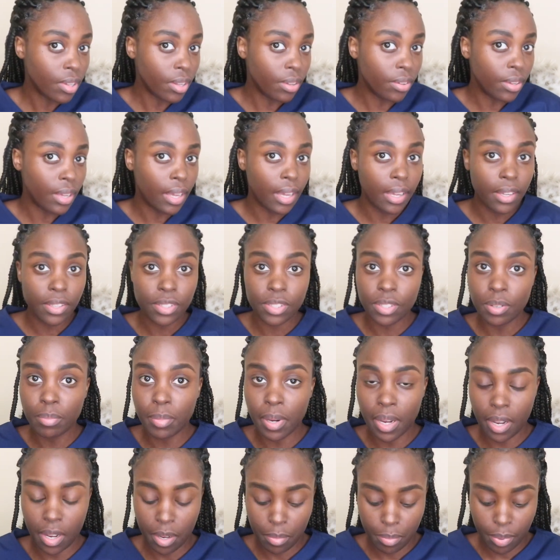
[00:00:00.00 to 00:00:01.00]
Okay, so
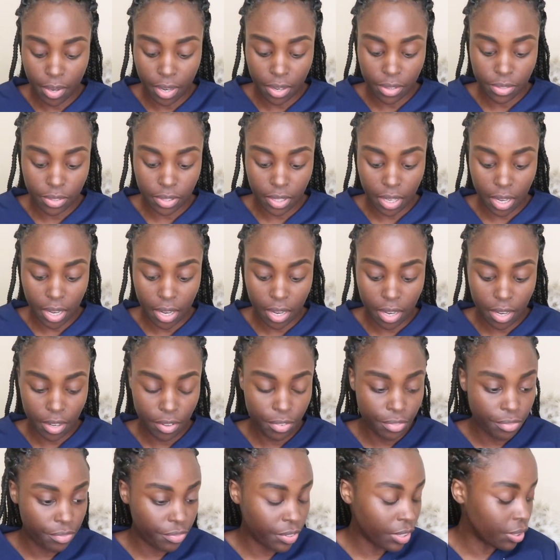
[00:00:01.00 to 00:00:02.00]
my eyebrows are
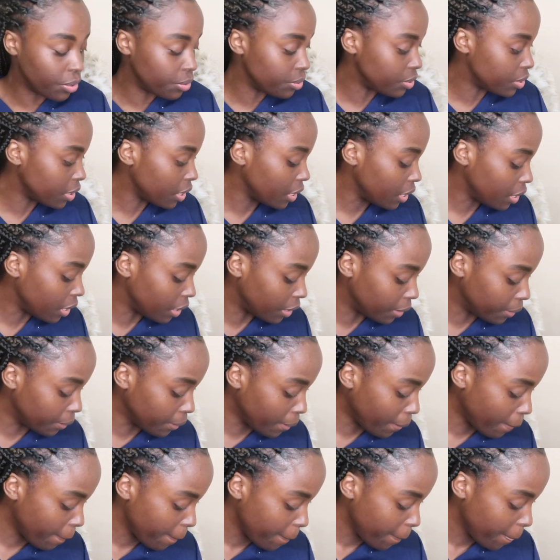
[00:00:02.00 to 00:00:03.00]
filled
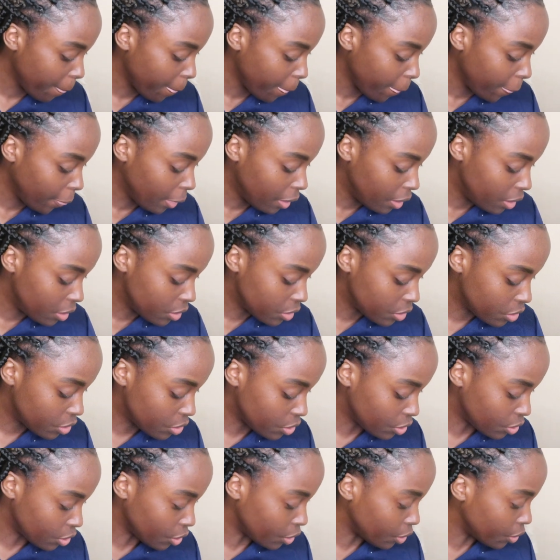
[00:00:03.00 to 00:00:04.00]
in,
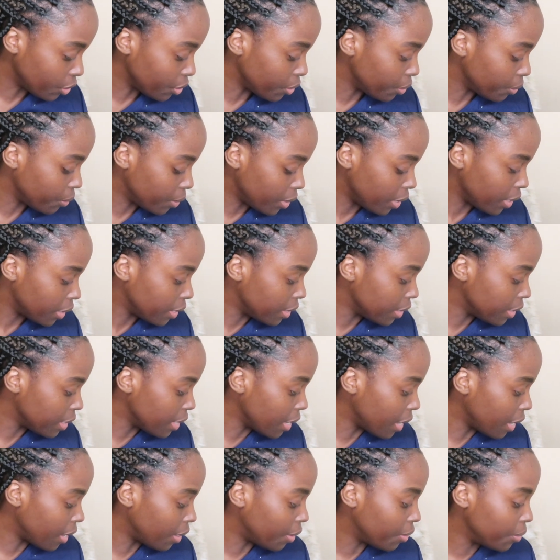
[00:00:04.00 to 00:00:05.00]
so
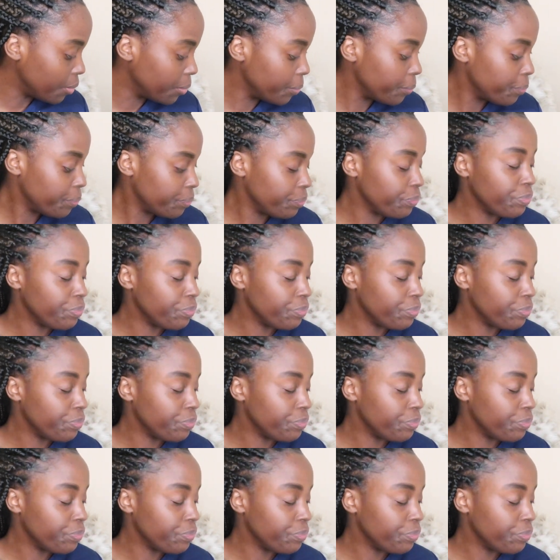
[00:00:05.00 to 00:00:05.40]
now